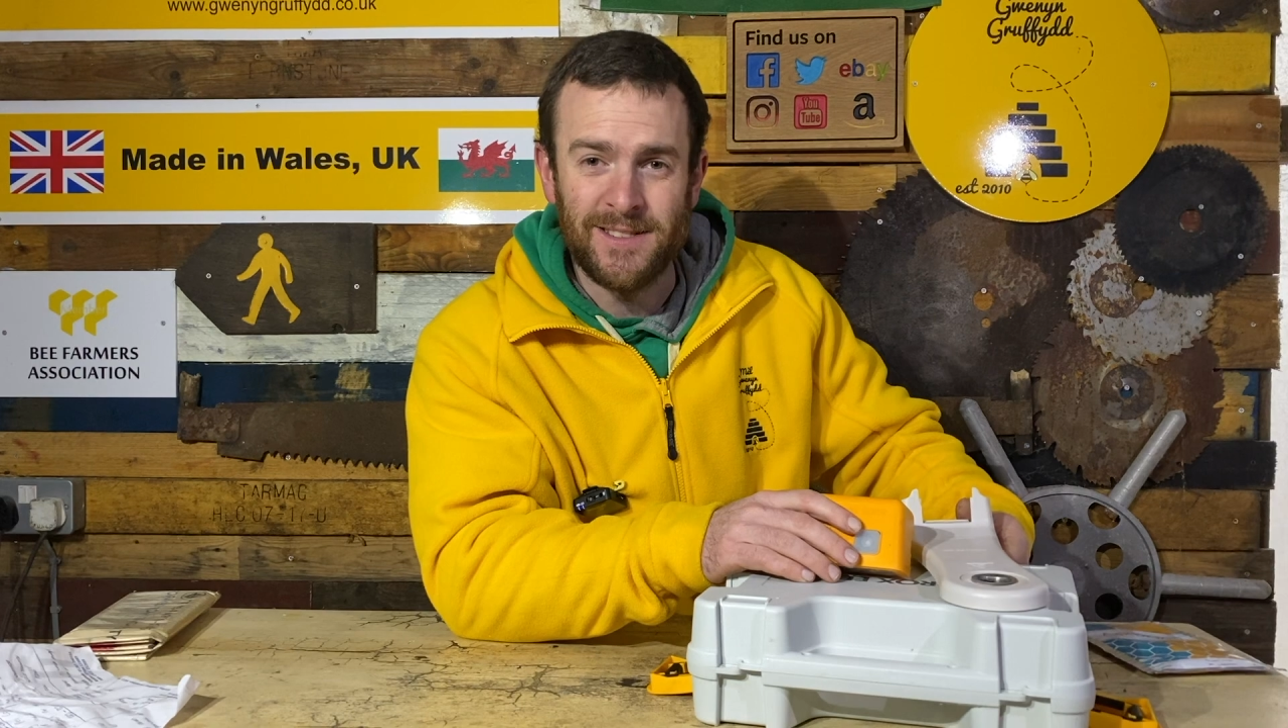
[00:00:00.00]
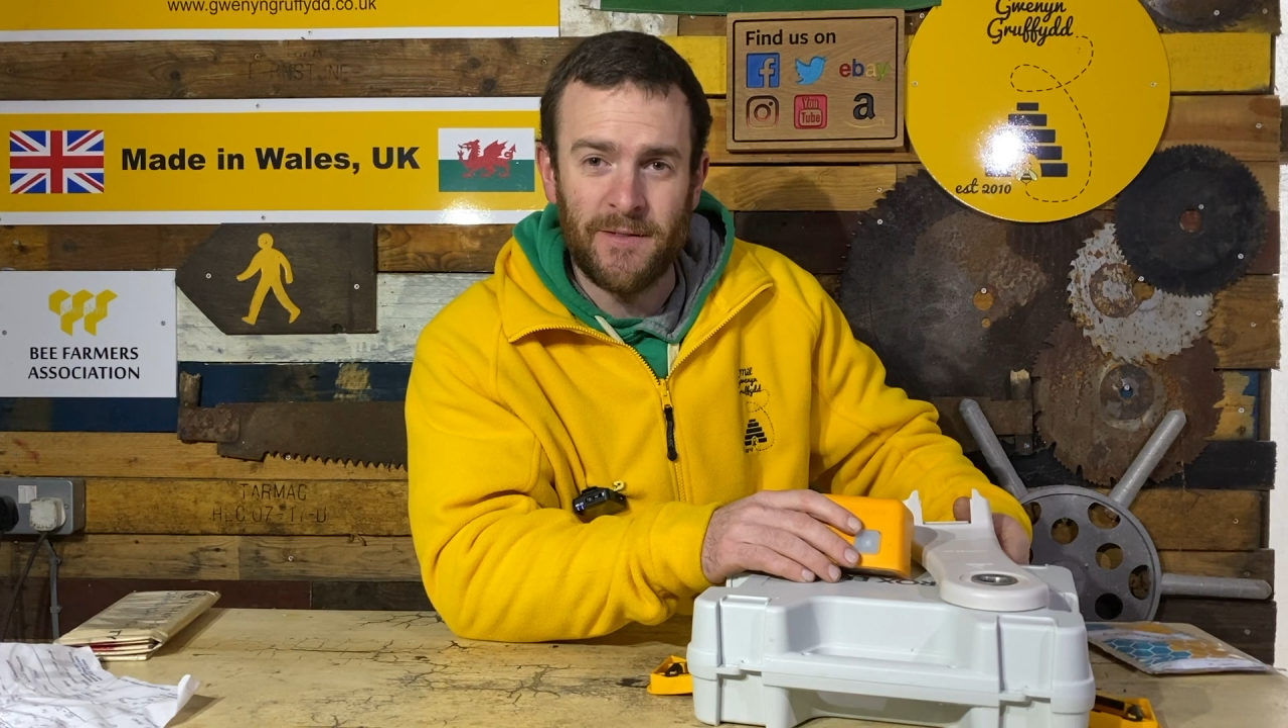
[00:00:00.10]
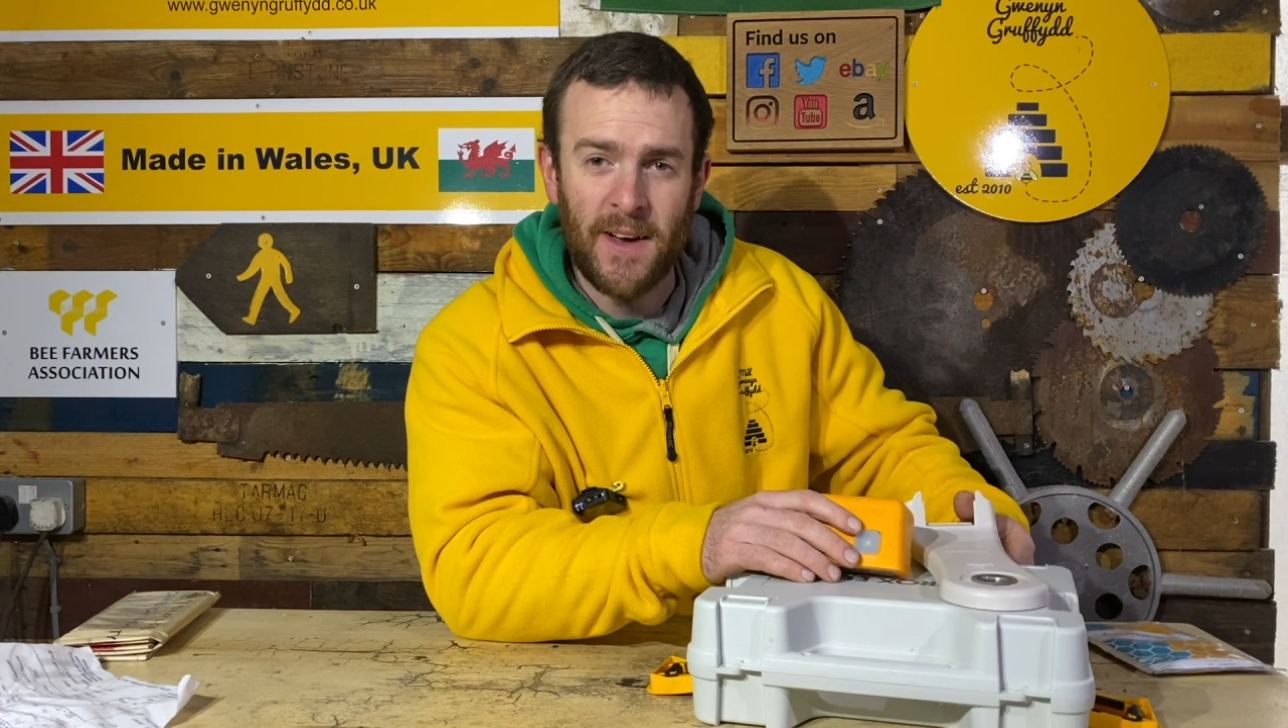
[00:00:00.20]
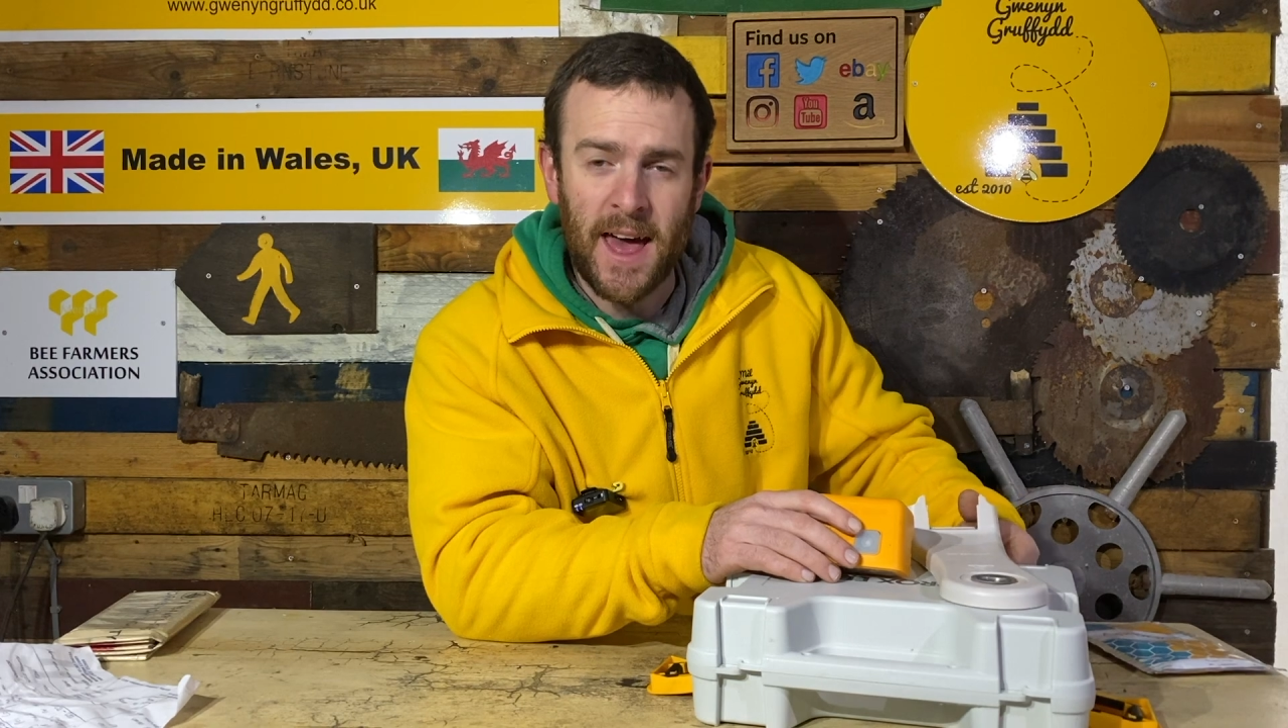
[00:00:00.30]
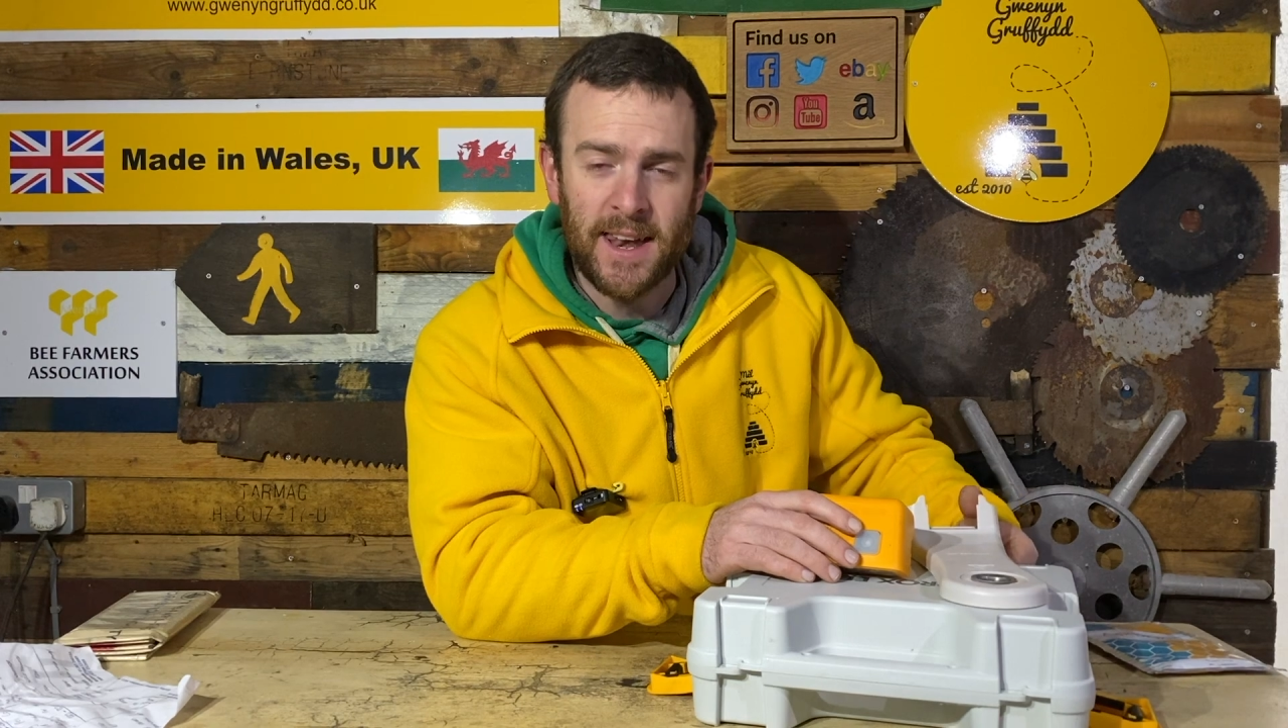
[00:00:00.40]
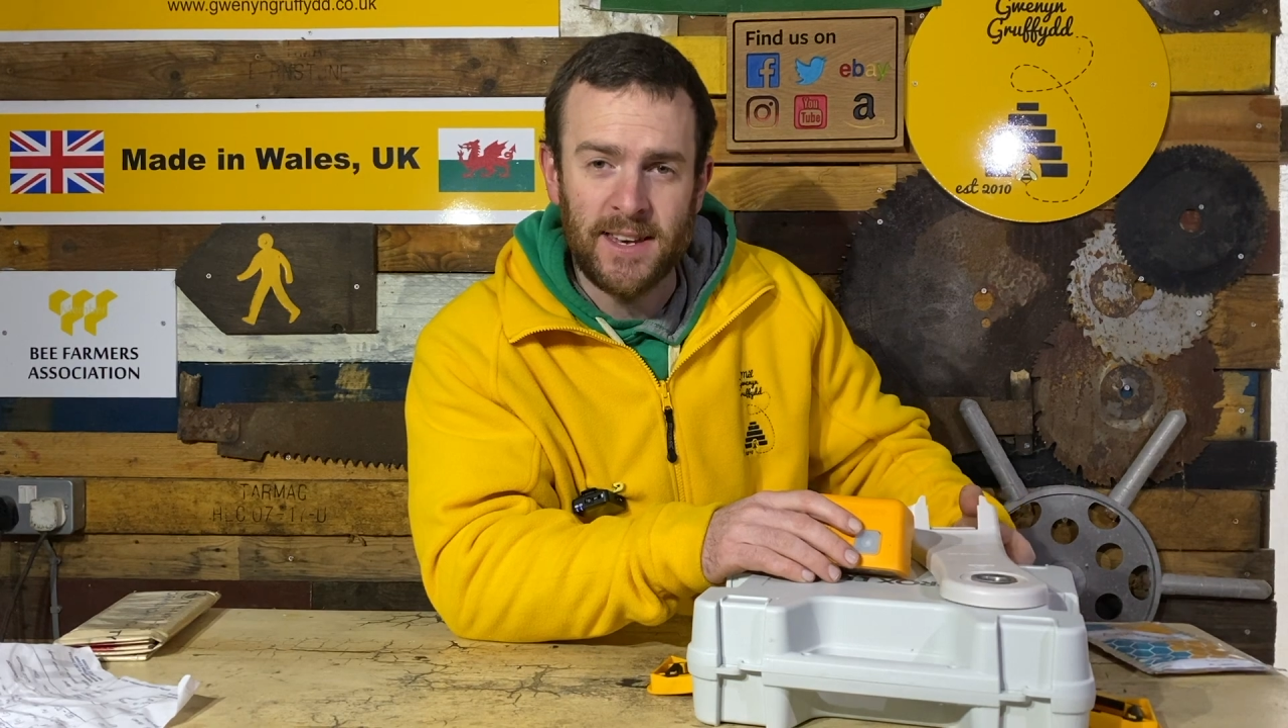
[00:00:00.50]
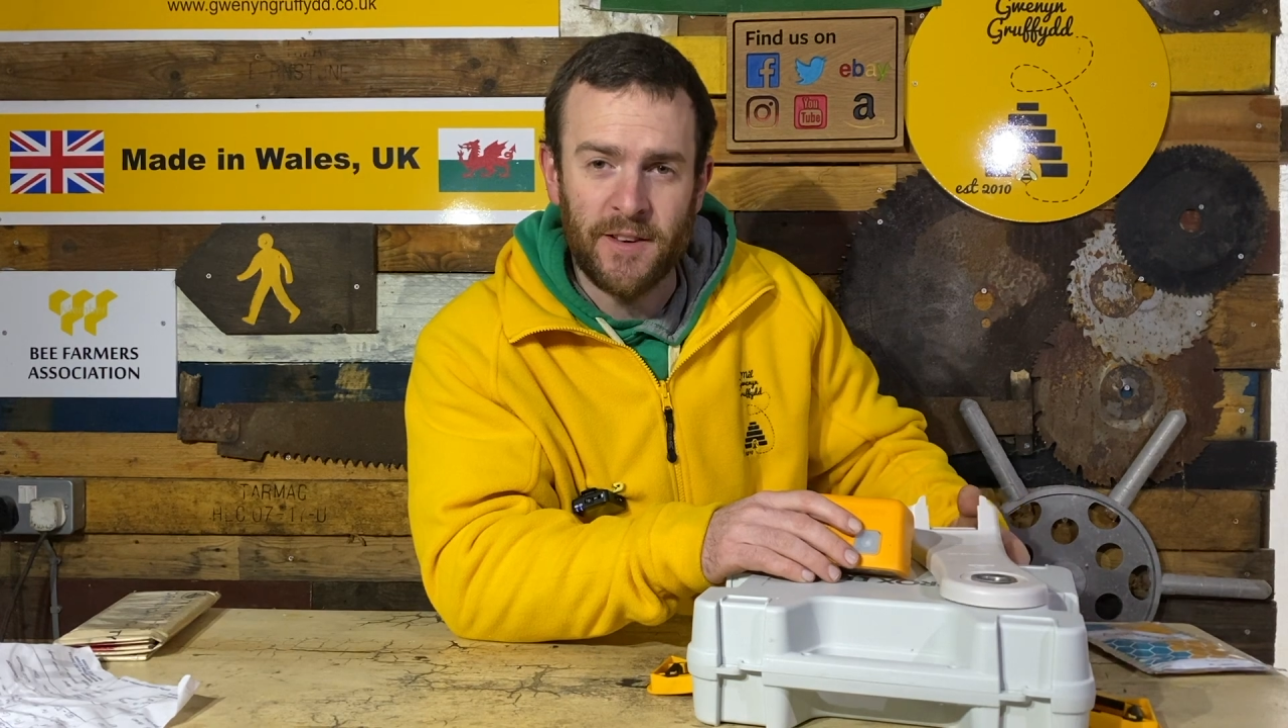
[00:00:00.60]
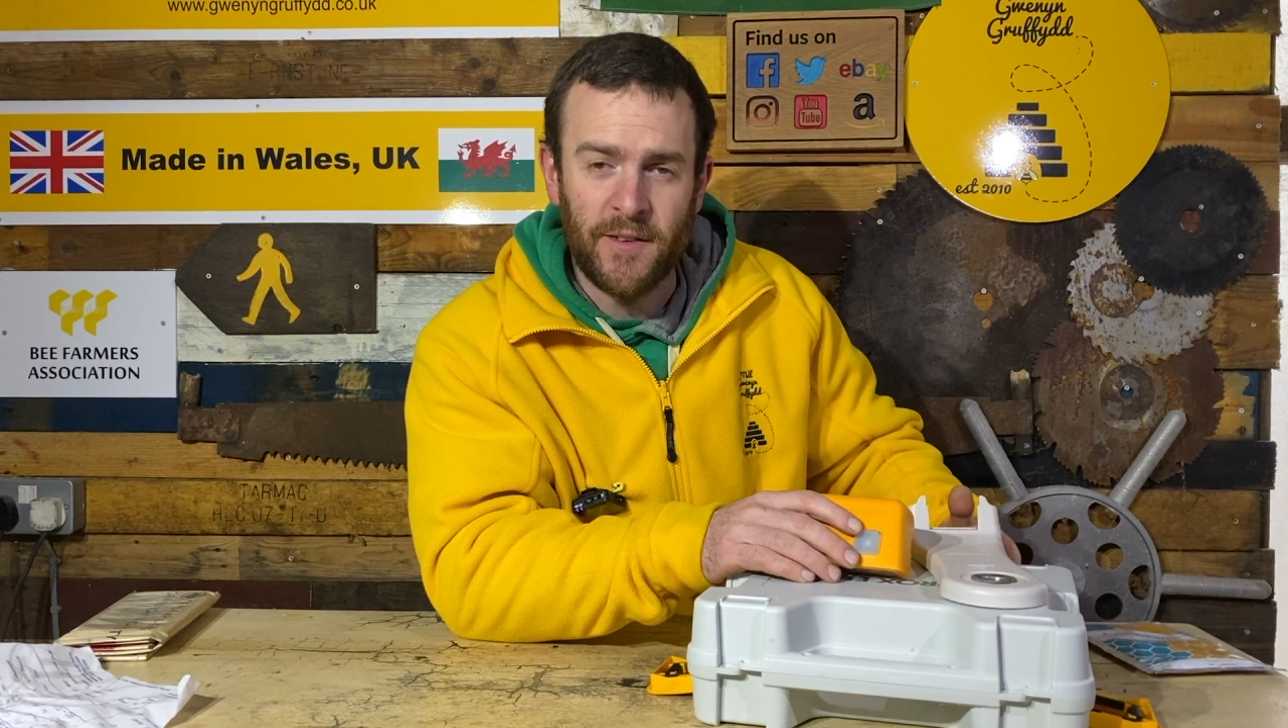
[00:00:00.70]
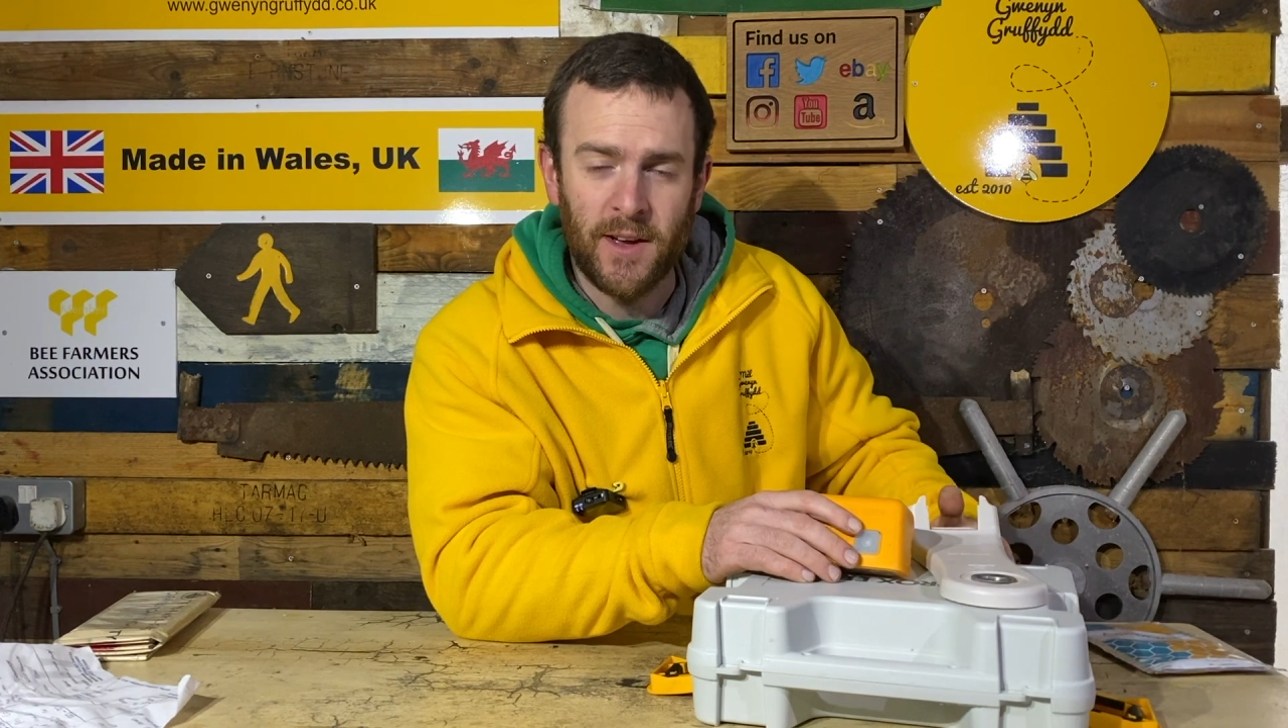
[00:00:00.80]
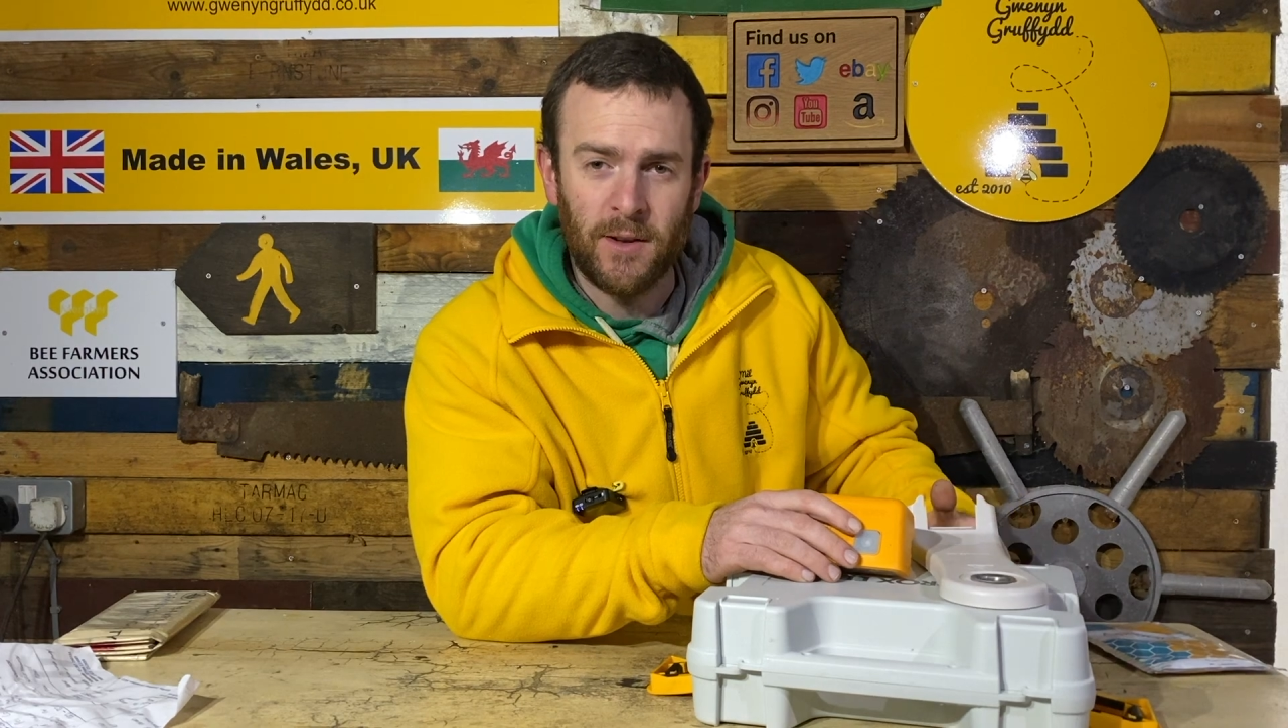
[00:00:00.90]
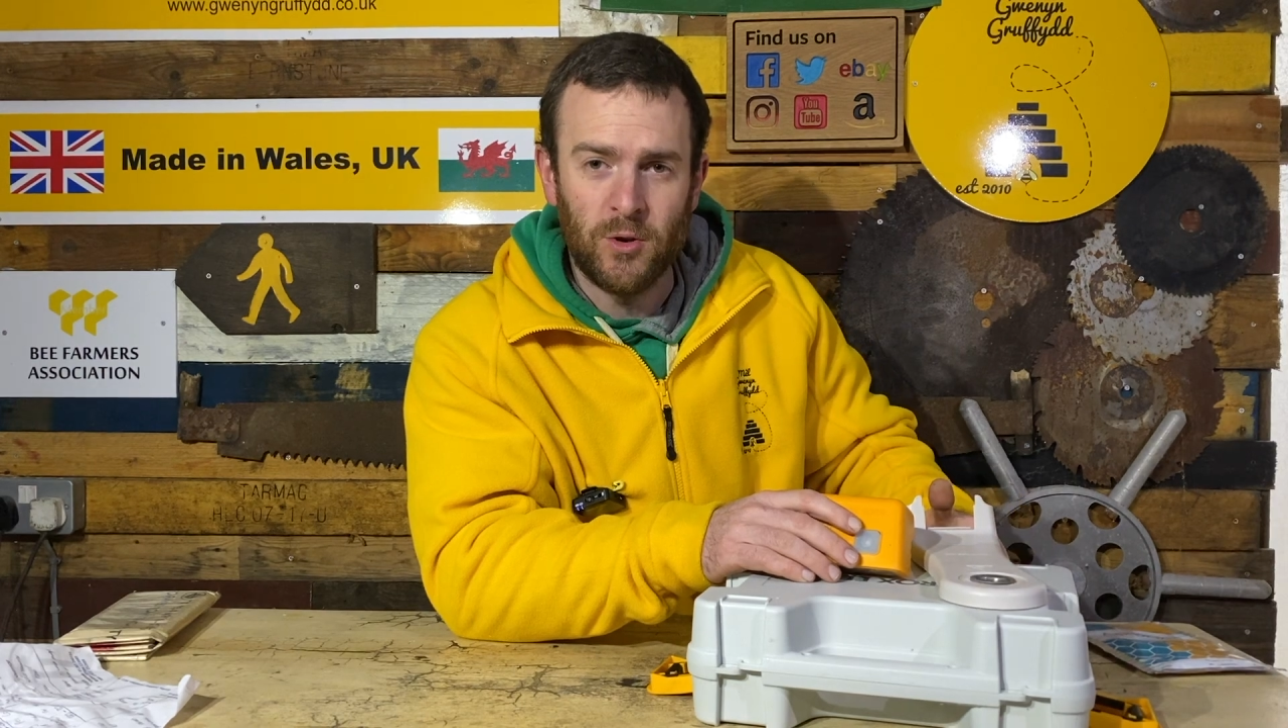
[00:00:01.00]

very difficult